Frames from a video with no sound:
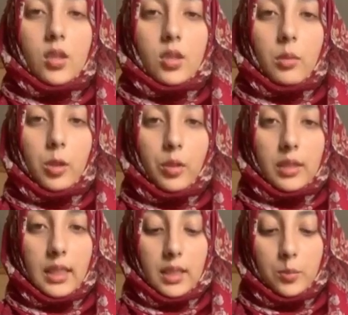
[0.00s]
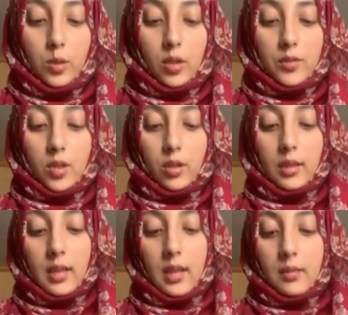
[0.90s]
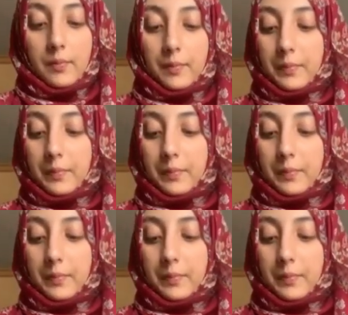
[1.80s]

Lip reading: So I'm going to put a teaspoon of salt in there.